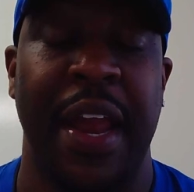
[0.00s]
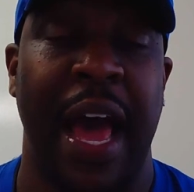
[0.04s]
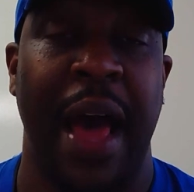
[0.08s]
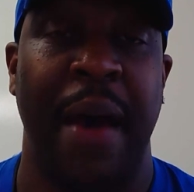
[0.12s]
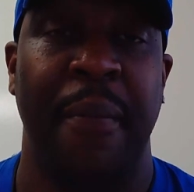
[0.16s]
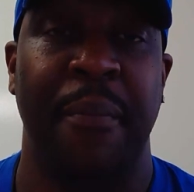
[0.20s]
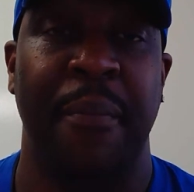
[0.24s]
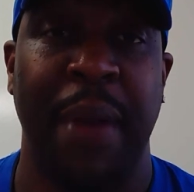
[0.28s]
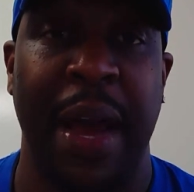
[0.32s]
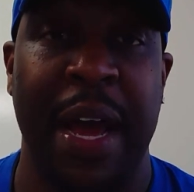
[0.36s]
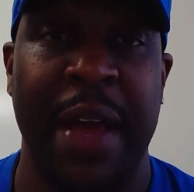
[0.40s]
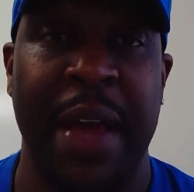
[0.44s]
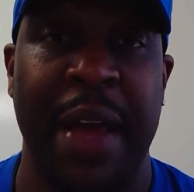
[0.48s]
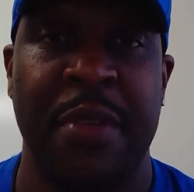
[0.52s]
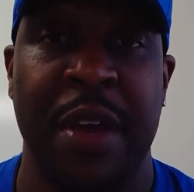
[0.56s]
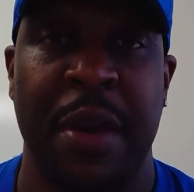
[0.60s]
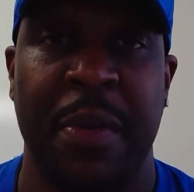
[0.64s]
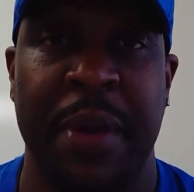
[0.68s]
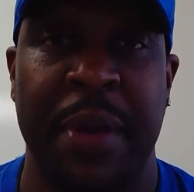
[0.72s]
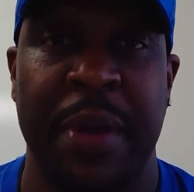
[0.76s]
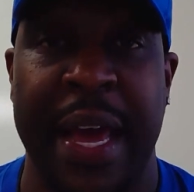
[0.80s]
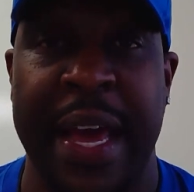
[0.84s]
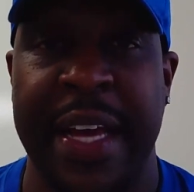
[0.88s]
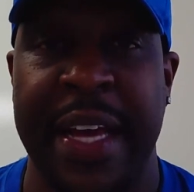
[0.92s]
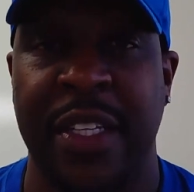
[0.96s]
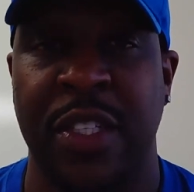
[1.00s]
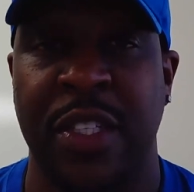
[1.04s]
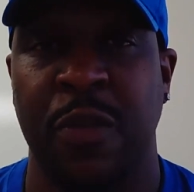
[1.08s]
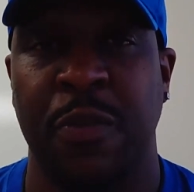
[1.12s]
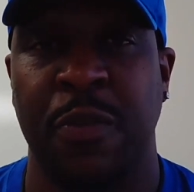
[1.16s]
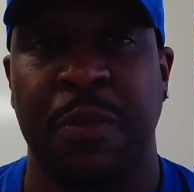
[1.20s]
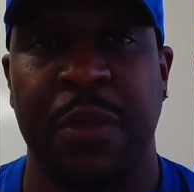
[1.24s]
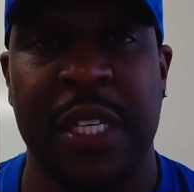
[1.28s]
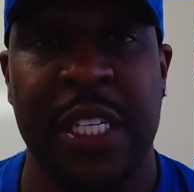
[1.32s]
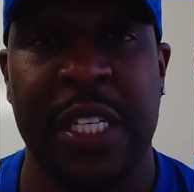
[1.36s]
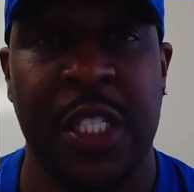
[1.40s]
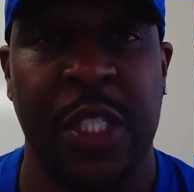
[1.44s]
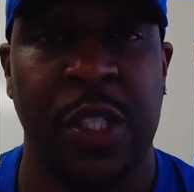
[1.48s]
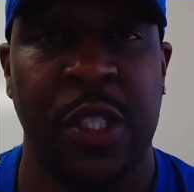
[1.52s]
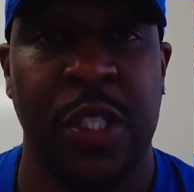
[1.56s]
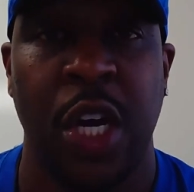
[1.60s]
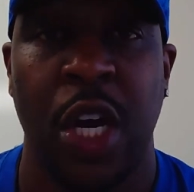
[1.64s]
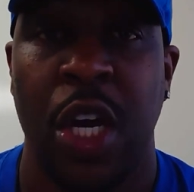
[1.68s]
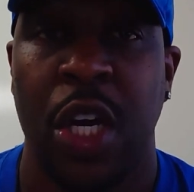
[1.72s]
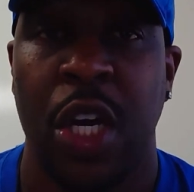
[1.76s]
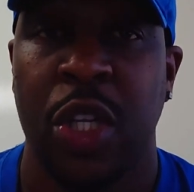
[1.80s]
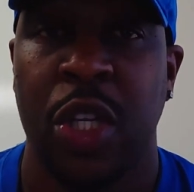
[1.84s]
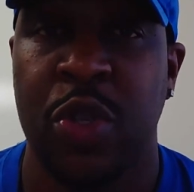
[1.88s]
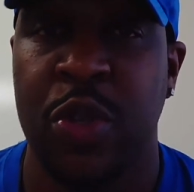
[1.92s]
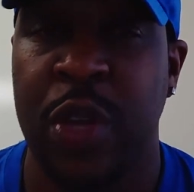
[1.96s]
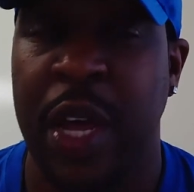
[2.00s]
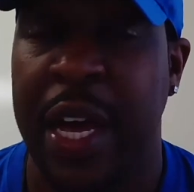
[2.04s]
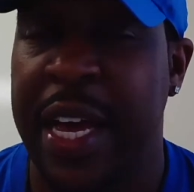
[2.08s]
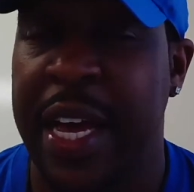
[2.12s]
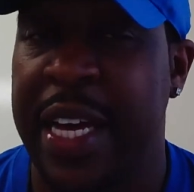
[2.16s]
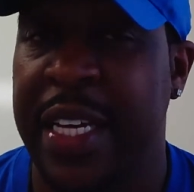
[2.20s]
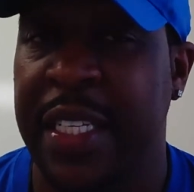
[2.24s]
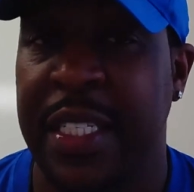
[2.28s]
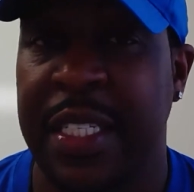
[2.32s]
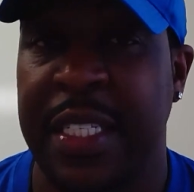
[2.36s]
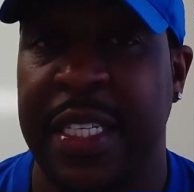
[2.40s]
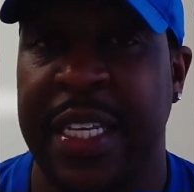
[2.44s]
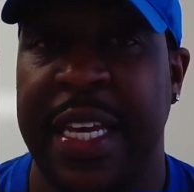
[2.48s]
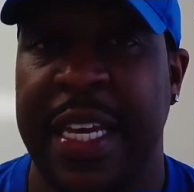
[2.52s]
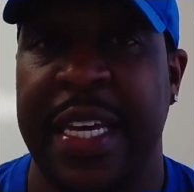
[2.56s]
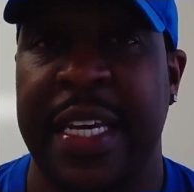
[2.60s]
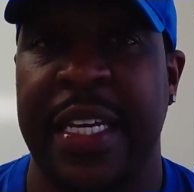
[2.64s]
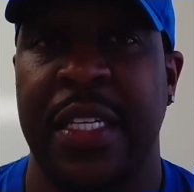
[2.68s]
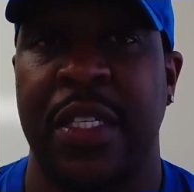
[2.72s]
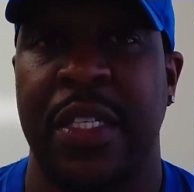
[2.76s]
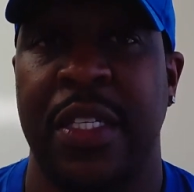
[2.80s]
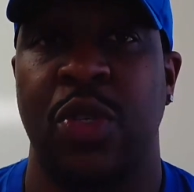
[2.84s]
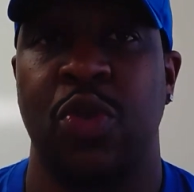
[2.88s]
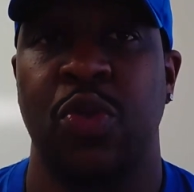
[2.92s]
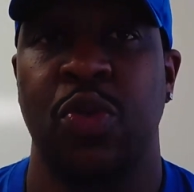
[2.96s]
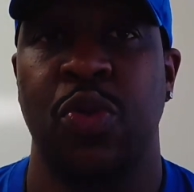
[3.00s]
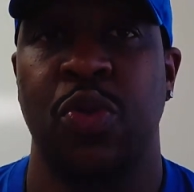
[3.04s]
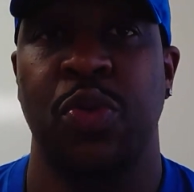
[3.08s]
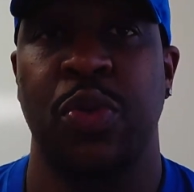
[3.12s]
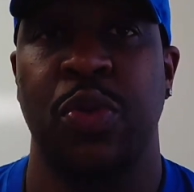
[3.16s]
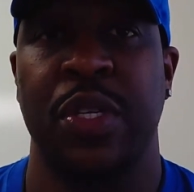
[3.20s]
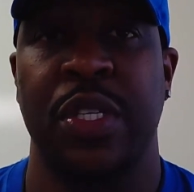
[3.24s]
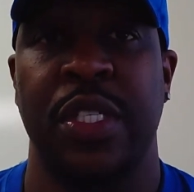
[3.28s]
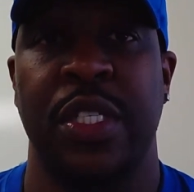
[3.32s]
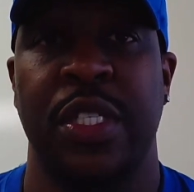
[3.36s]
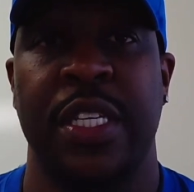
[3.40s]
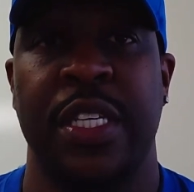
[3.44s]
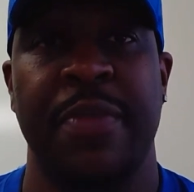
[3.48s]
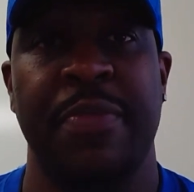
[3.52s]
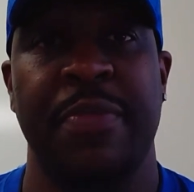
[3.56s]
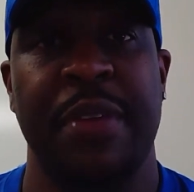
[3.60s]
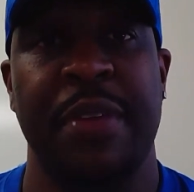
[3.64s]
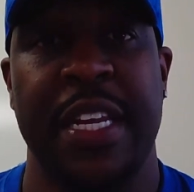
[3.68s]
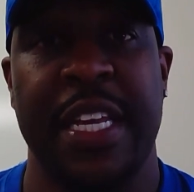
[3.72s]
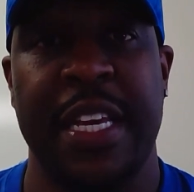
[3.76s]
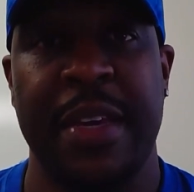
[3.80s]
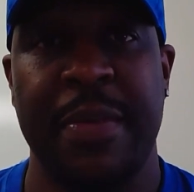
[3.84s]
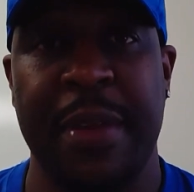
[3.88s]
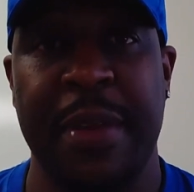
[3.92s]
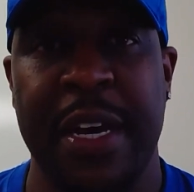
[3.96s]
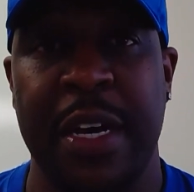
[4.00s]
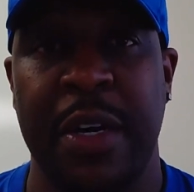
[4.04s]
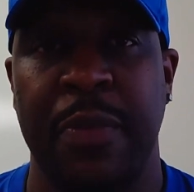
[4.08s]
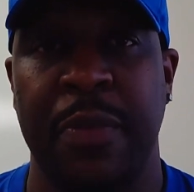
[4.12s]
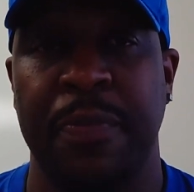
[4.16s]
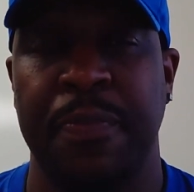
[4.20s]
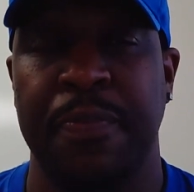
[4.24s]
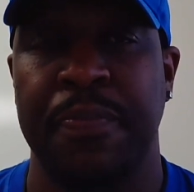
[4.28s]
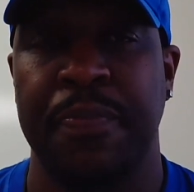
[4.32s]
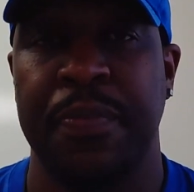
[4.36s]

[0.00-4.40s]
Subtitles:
I might be able to answer, please do not hesitate to send me an email.